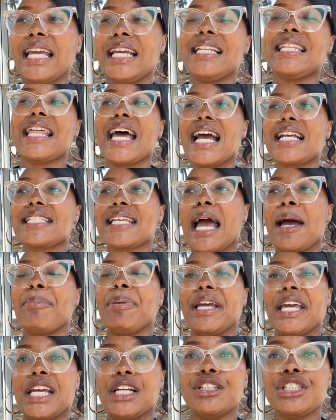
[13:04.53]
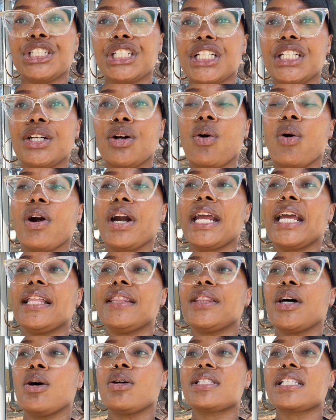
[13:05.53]
in that type of energy or
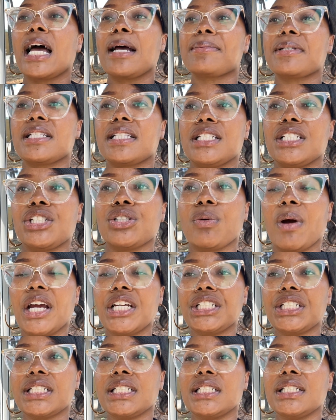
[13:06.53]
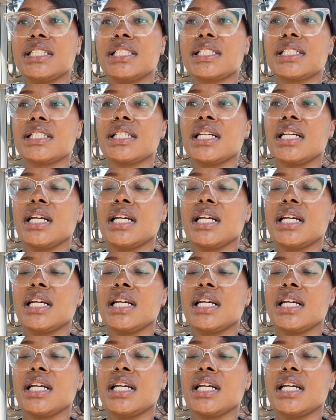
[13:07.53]
in those types of situations.